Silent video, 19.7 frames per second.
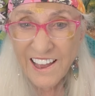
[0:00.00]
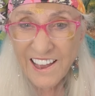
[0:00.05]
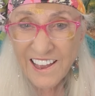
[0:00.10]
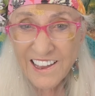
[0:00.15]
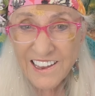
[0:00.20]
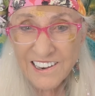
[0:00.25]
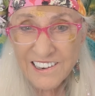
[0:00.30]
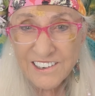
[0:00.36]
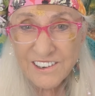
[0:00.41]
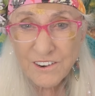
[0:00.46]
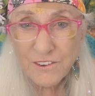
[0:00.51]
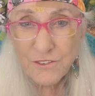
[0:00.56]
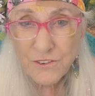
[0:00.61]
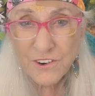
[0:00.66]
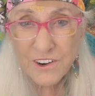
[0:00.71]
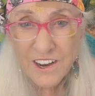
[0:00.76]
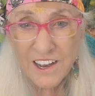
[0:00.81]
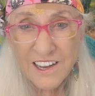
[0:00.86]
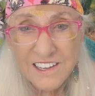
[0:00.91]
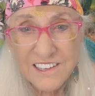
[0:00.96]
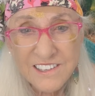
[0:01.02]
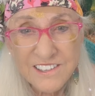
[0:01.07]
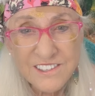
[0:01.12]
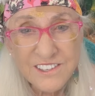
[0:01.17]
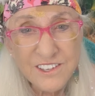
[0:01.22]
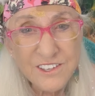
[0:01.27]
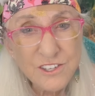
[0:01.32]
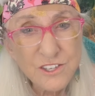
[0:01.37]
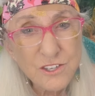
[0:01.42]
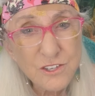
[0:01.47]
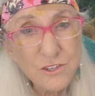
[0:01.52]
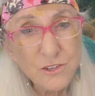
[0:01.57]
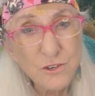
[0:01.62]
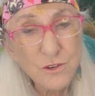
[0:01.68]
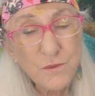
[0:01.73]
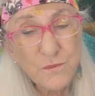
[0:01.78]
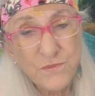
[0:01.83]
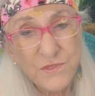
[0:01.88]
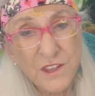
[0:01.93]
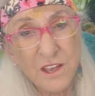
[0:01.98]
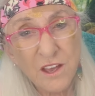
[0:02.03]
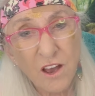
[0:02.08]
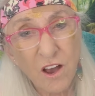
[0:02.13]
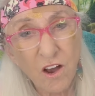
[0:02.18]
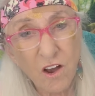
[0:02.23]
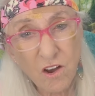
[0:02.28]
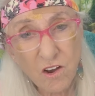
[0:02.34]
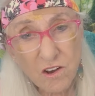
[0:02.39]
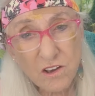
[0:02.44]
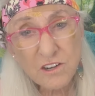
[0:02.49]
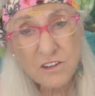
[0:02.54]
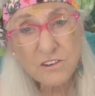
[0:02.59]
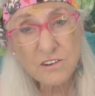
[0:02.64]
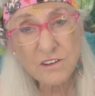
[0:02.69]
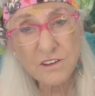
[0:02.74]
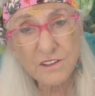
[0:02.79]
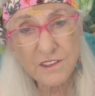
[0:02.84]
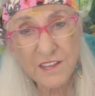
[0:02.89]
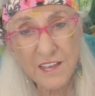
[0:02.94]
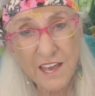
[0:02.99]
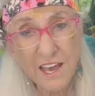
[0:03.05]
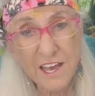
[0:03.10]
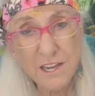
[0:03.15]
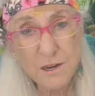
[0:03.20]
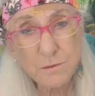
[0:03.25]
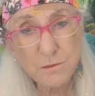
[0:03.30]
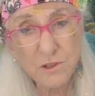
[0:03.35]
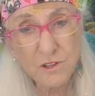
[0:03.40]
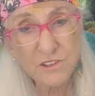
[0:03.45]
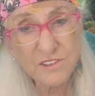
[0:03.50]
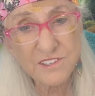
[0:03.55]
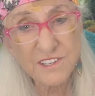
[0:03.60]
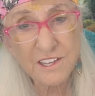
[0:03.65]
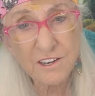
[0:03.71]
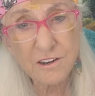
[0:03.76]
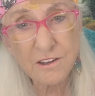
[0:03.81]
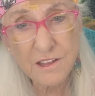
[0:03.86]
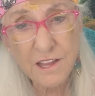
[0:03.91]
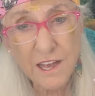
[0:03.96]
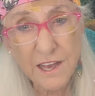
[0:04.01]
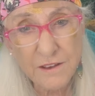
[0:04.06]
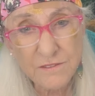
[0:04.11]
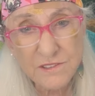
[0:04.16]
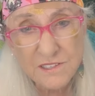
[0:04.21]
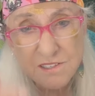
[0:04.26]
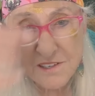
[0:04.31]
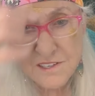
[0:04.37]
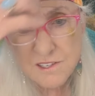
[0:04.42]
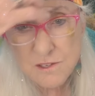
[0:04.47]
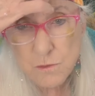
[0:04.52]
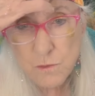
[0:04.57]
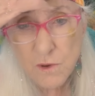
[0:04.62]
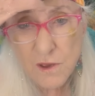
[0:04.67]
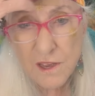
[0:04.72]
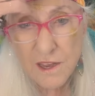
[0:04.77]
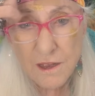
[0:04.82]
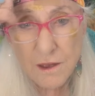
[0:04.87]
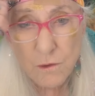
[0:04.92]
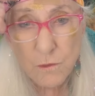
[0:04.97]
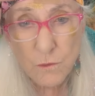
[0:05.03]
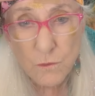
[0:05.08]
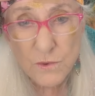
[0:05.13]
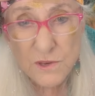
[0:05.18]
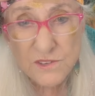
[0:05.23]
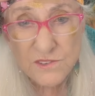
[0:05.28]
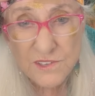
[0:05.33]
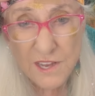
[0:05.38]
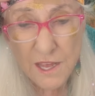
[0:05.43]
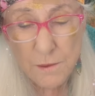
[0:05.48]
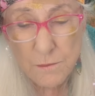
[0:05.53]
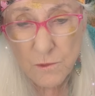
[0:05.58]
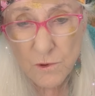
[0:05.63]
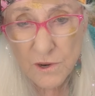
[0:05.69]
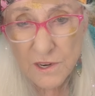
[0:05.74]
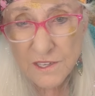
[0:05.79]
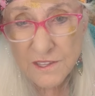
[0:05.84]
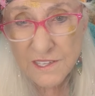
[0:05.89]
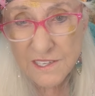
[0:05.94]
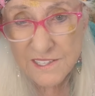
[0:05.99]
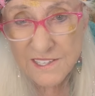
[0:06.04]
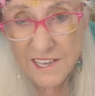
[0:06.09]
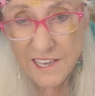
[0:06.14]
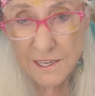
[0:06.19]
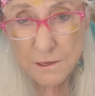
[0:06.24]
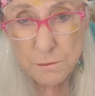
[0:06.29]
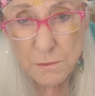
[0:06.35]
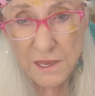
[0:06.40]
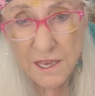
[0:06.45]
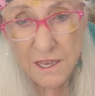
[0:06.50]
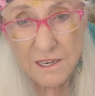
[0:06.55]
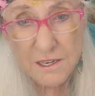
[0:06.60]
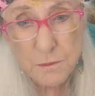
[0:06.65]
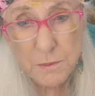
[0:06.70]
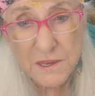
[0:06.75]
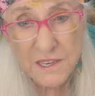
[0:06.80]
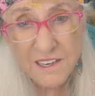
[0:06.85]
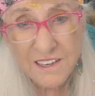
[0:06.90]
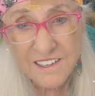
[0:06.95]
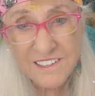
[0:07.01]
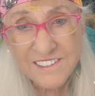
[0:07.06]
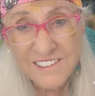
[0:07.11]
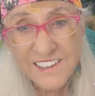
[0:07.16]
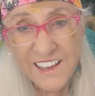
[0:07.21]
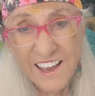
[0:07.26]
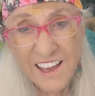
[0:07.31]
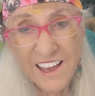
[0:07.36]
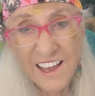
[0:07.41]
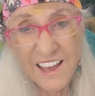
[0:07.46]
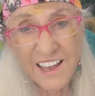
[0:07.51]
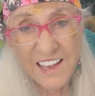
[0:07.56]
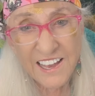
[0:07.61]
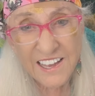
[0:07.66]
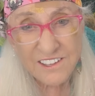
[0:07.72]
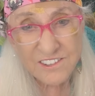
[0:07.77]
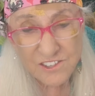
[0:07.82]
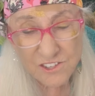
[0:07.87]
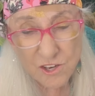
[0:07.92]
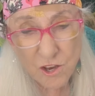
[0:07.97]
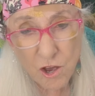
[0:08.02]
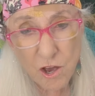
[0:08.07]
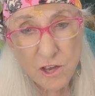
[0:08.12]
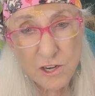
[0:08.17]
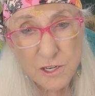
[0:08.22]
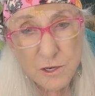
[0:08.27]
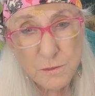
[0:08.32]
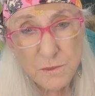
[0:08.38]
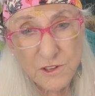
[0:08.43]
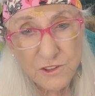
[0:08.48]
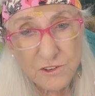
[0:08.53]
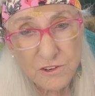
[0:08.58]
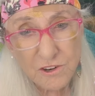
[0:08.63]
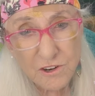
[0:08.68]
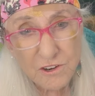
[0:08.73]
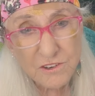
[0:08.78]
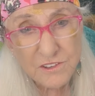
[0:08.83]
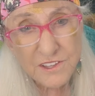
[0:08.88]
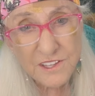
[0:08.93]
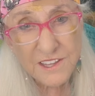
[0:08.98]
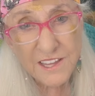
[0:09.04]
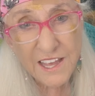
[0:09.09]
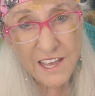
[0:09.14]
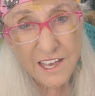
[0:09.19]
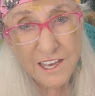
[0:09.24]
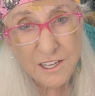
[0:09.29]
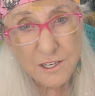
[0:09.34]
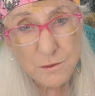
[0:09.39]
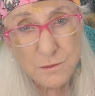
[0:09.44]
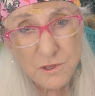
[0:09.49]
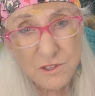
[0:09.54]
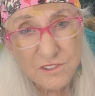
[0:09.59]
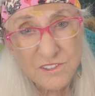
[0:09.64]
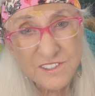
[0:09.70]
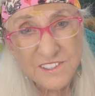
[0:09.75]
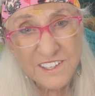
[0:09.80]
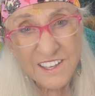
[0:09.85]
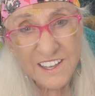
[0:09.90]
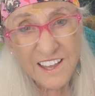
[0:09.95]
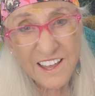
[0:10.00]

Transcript: And for us to honor the animals in our lives, this is the reason I'm wearing this headband, because it's to honor Mother Earth and the animals.